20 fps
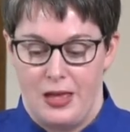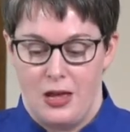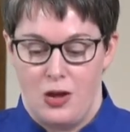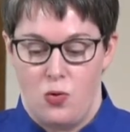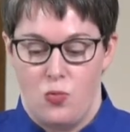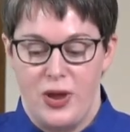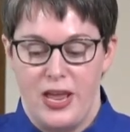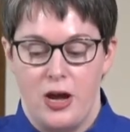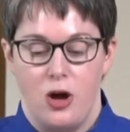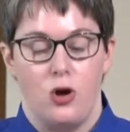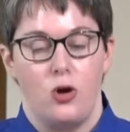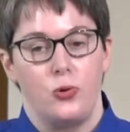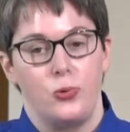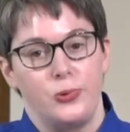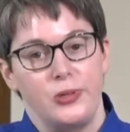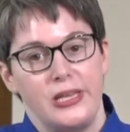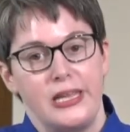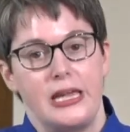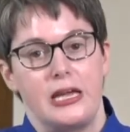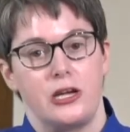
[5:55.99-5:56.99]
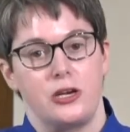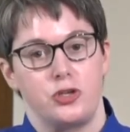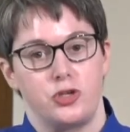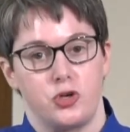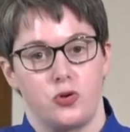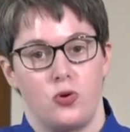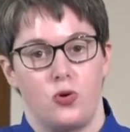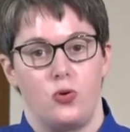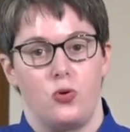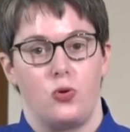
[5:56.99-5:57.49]
We only
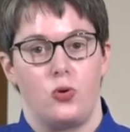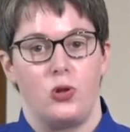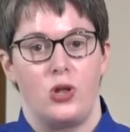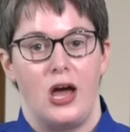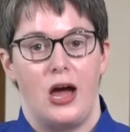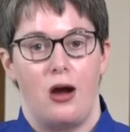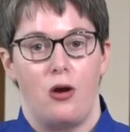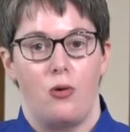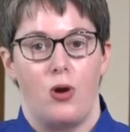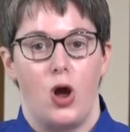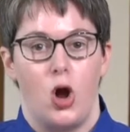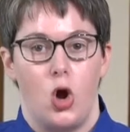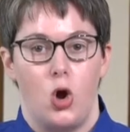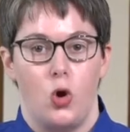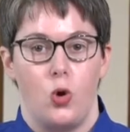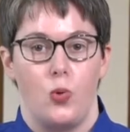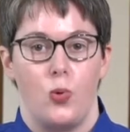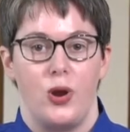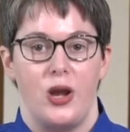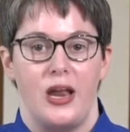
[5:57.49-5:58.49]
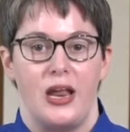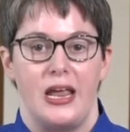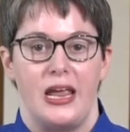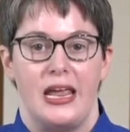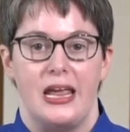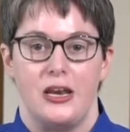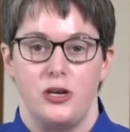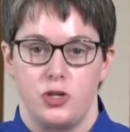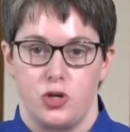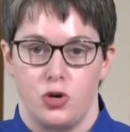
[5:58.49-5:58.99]
control our own
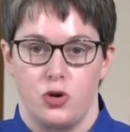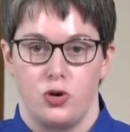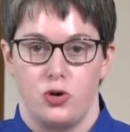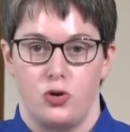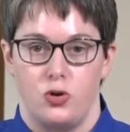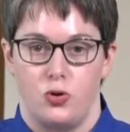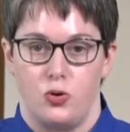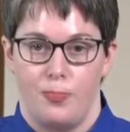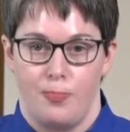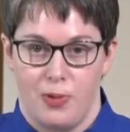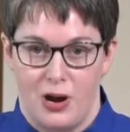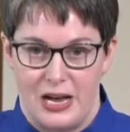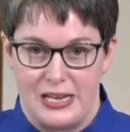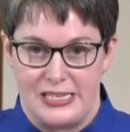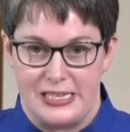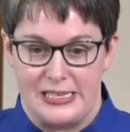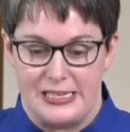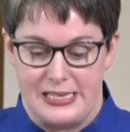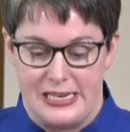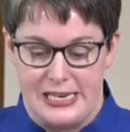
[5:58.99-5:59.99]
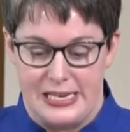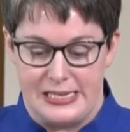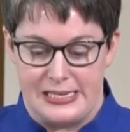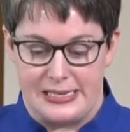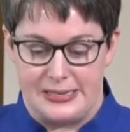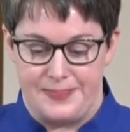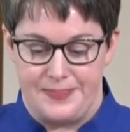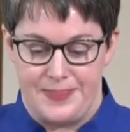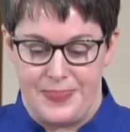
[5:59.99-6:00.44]
internal processes.